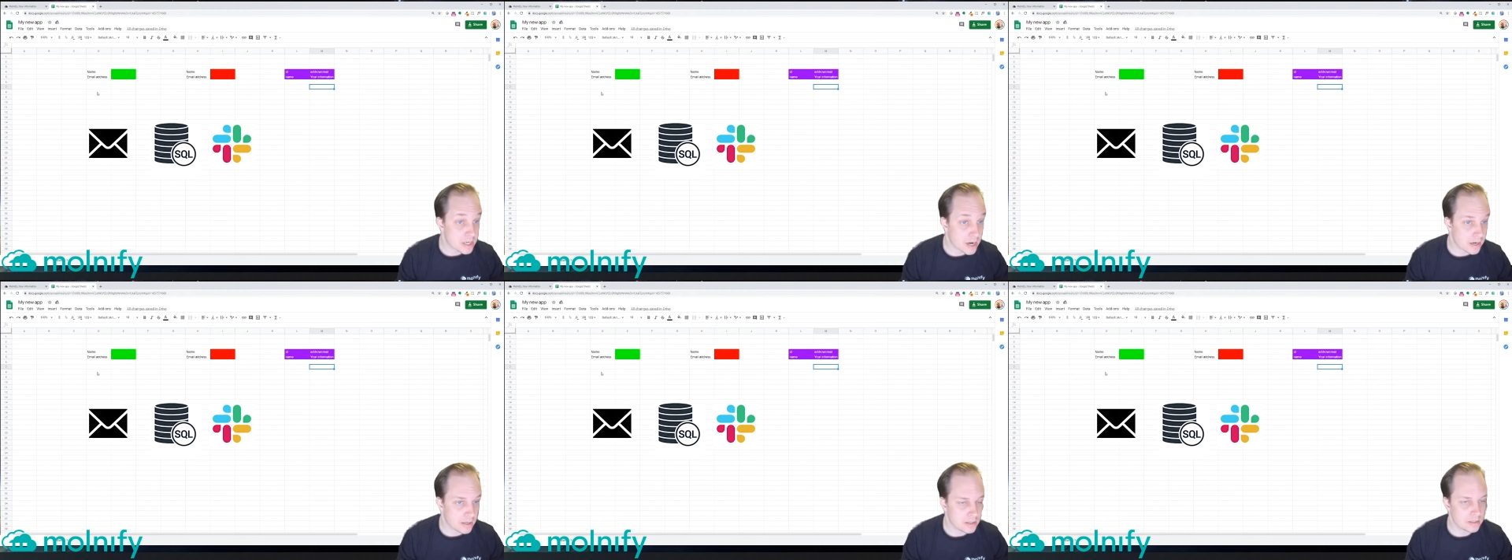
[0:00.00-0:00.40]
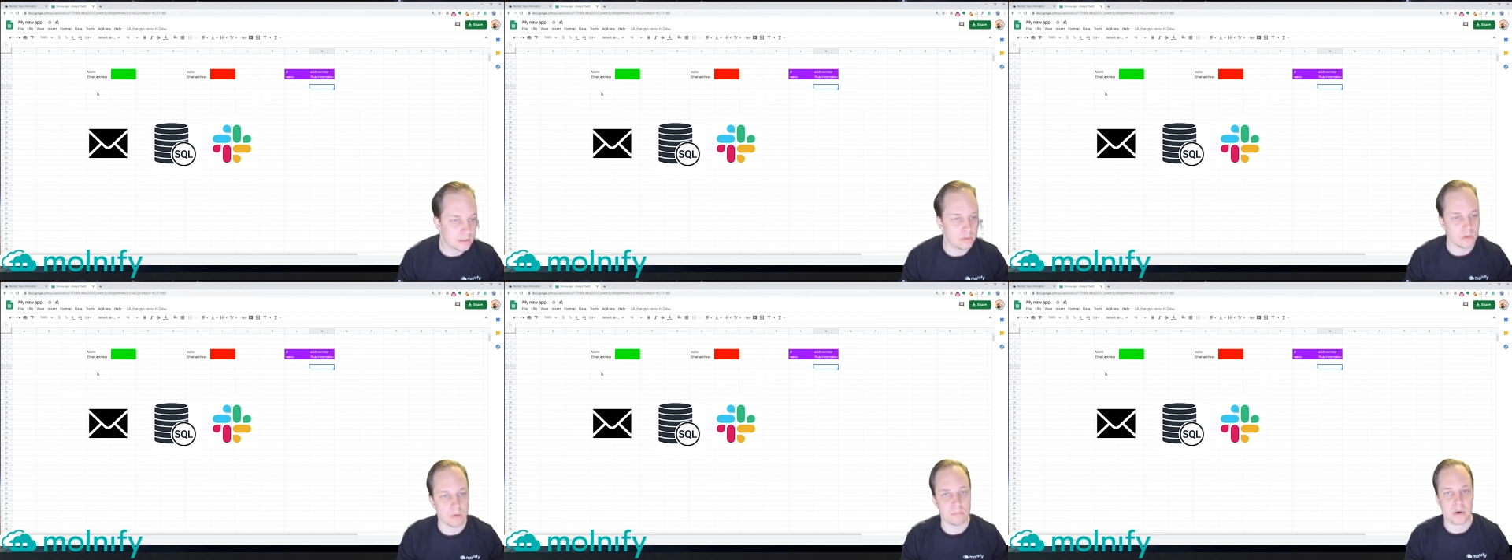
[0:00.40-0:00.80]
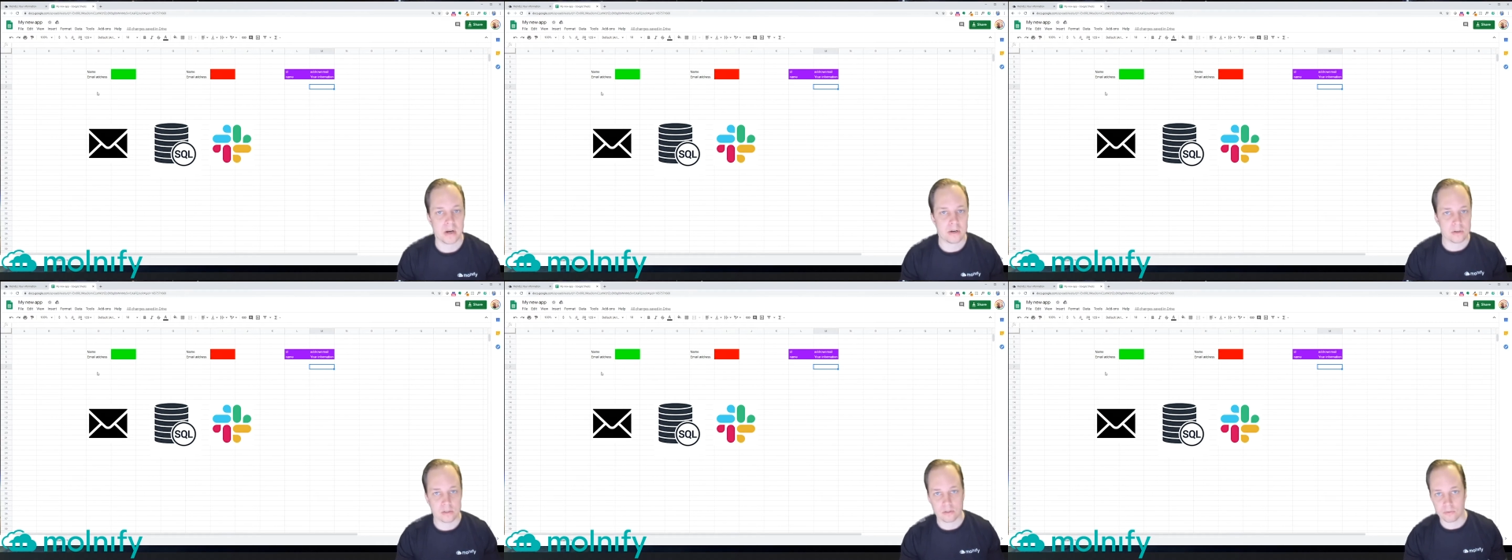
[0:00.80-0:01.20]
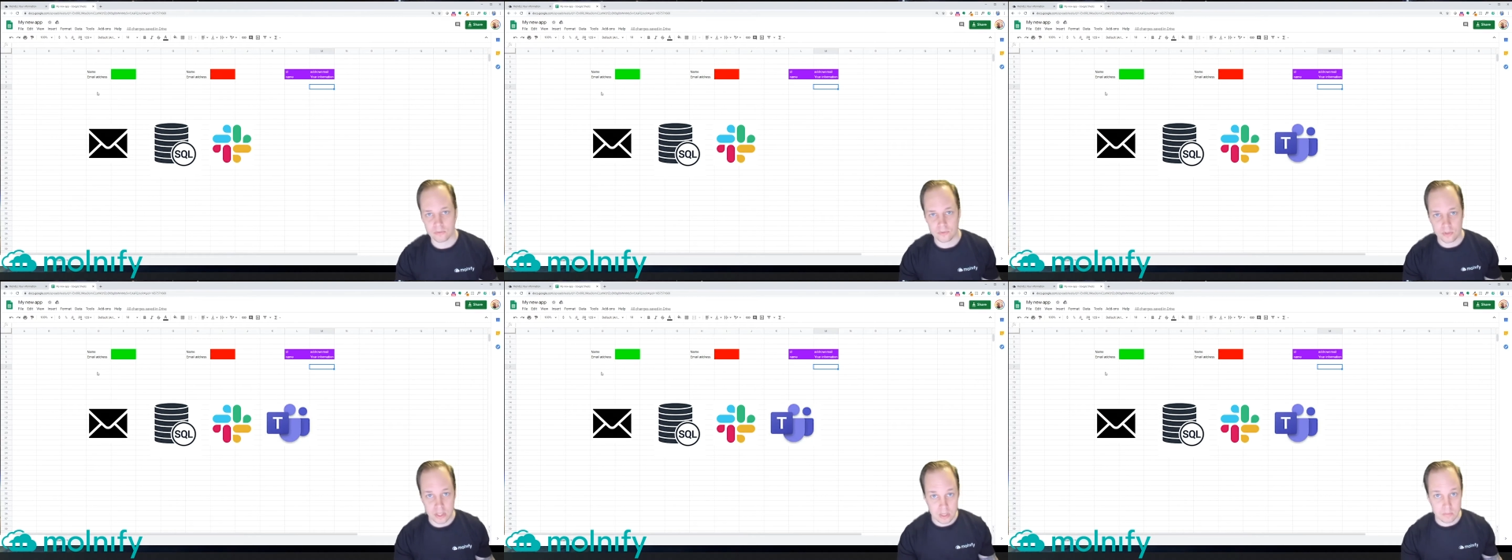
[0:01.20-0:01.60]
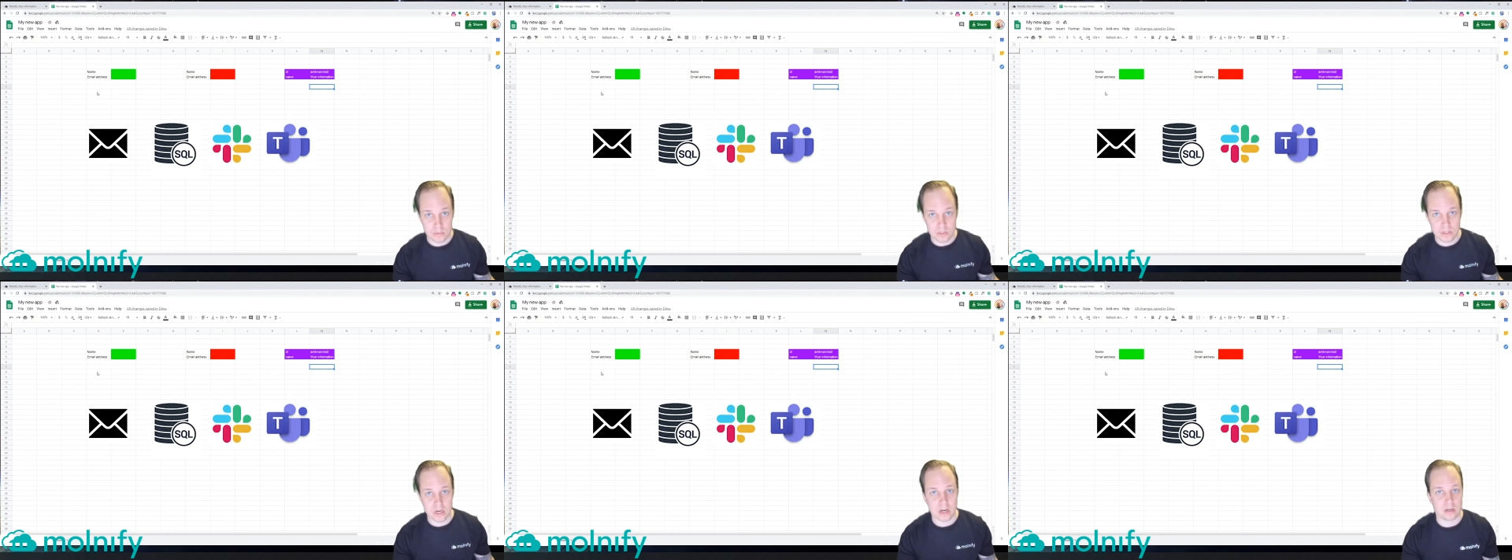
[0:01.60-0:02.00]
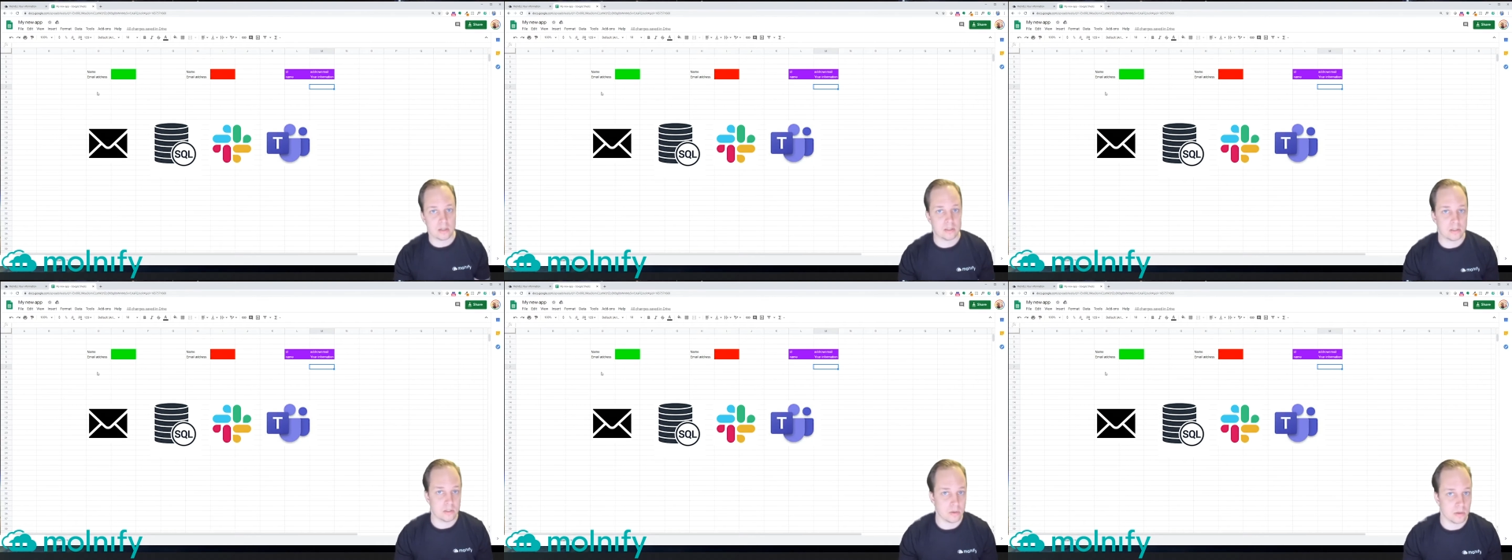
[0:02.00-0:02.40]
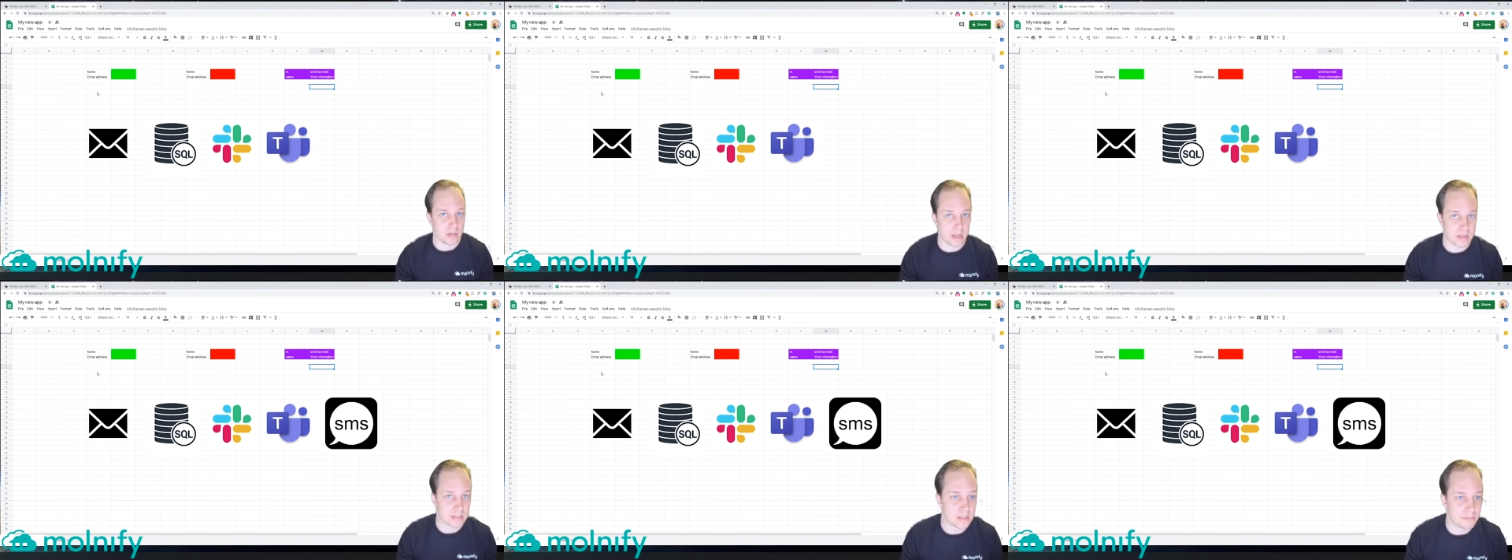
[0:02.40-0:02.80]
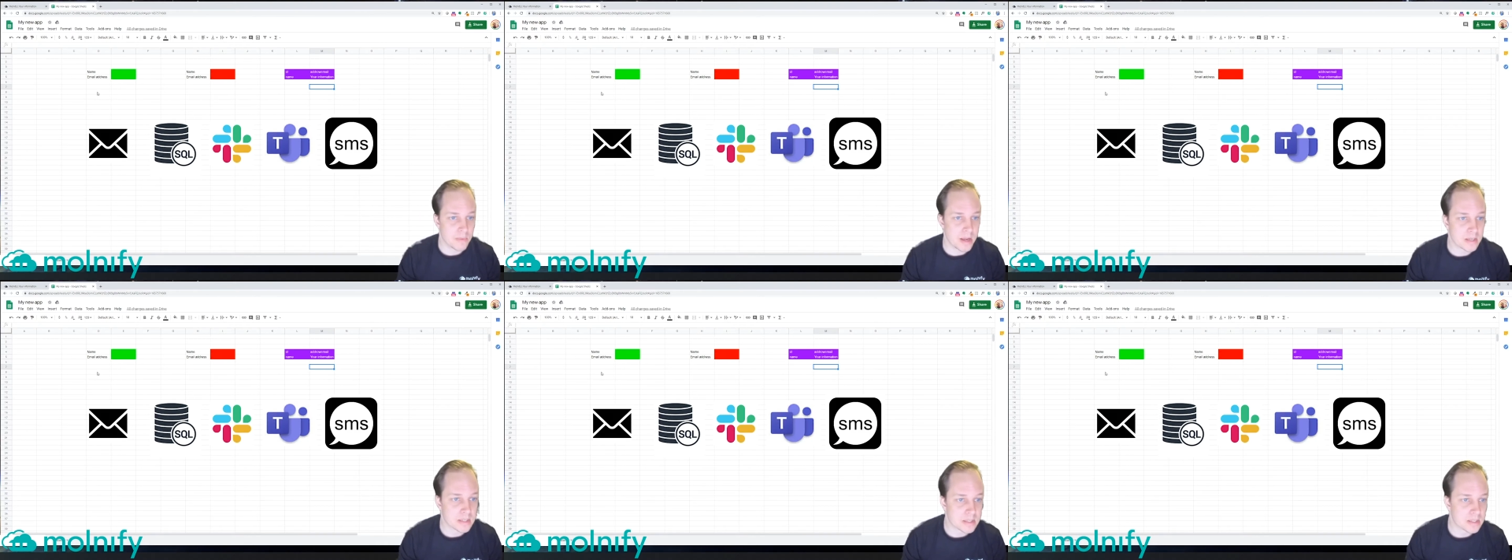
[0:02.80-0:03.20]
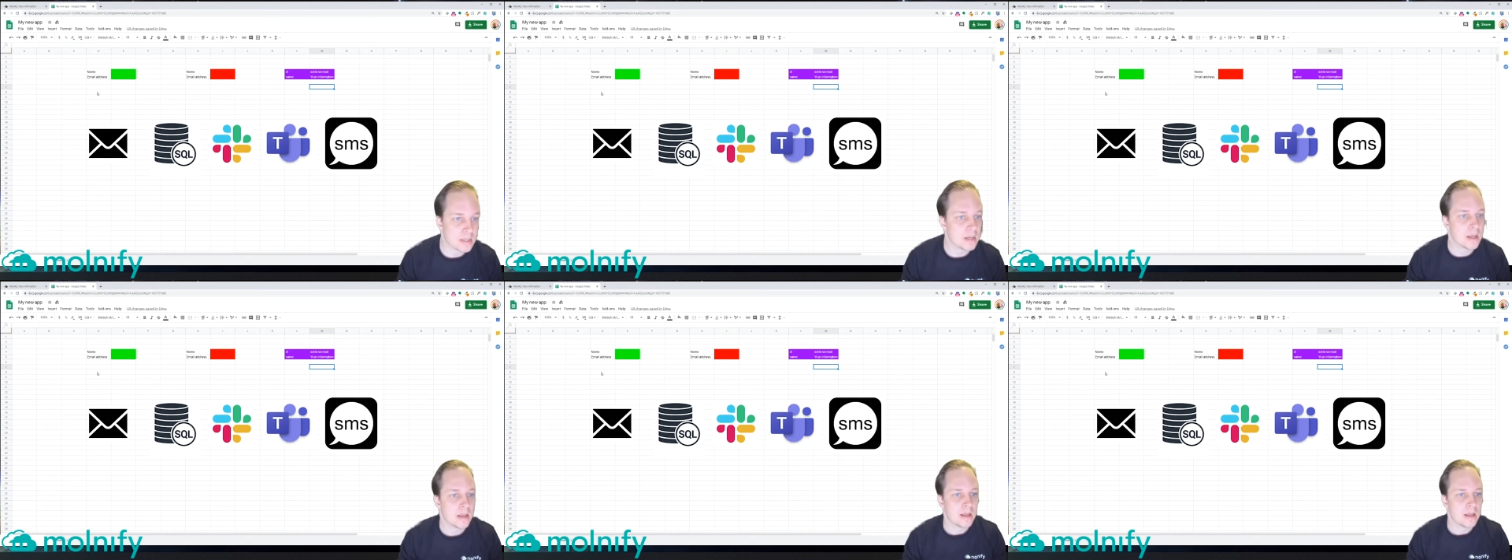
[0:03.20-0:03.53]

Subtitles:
channel, to a Microsoft Teams channel, to an SMS,